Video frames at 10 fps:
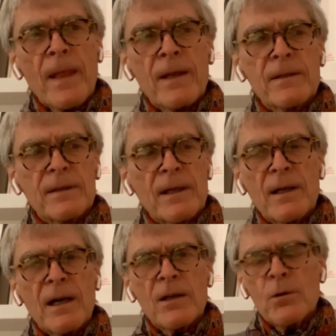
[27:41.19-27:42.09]
And
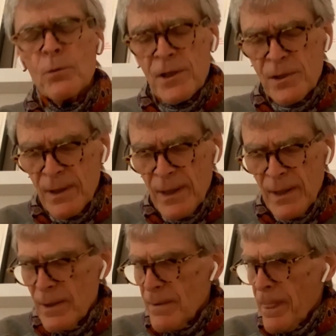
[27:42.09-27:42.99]
I always,
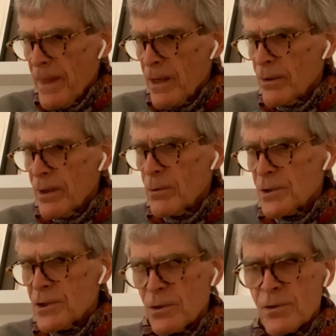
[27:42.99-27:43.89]
you know, I
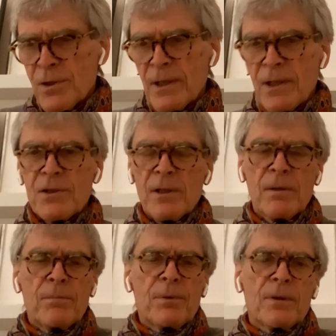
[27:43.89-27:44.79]
always use the
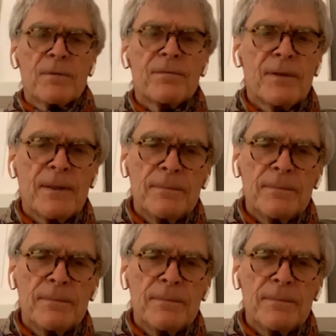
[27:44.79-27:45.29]
example of